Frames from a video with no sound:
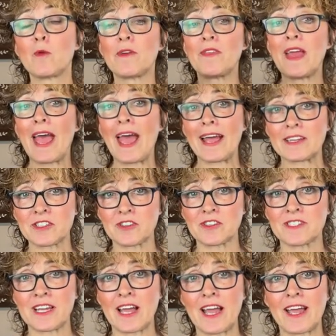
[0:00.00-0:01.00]
with
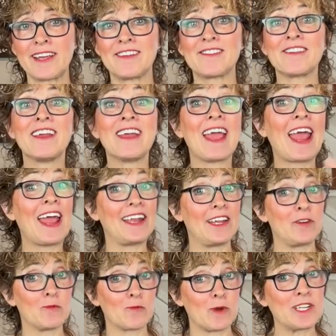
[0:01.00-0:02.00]
exercise and
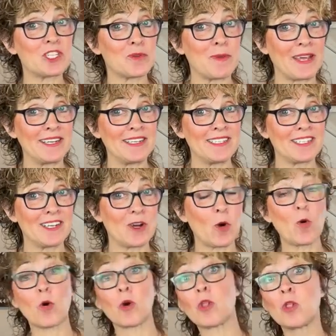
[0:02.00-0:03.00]
enrichment
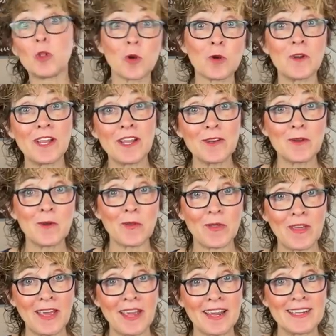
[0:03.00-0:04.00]
or learning new
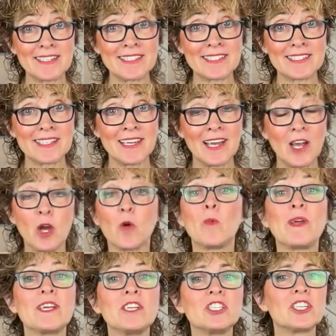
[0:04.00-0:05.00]
things,
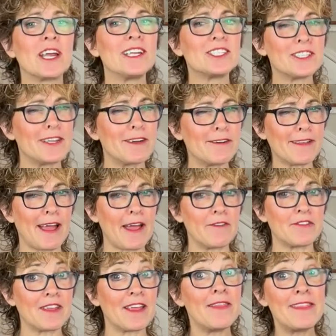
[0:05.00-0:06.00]
we can change their
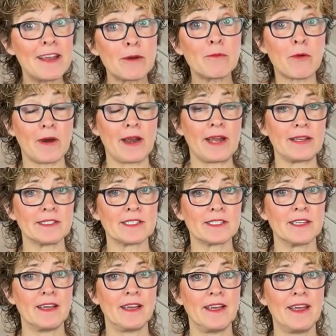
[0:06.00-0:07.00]
lives and their
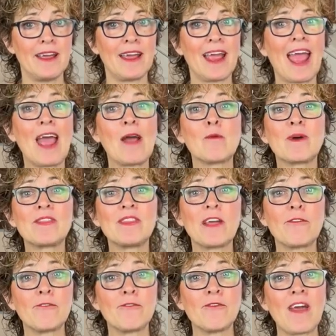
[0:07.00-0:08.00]
brains. And what
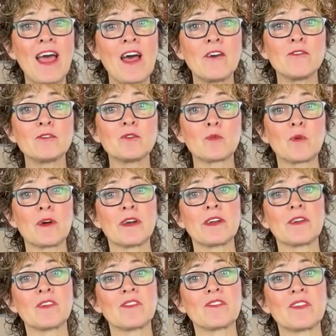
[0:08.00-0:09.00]
they found
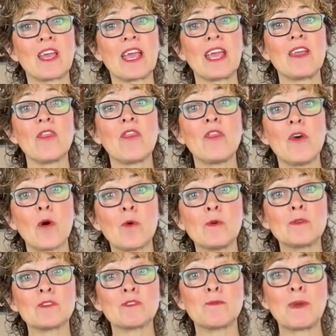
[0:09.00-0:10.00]
was in
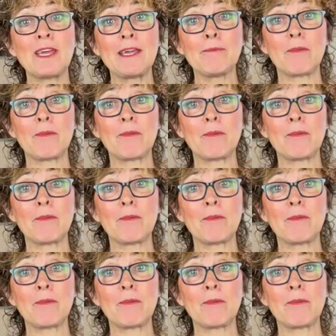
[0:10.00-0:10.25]
those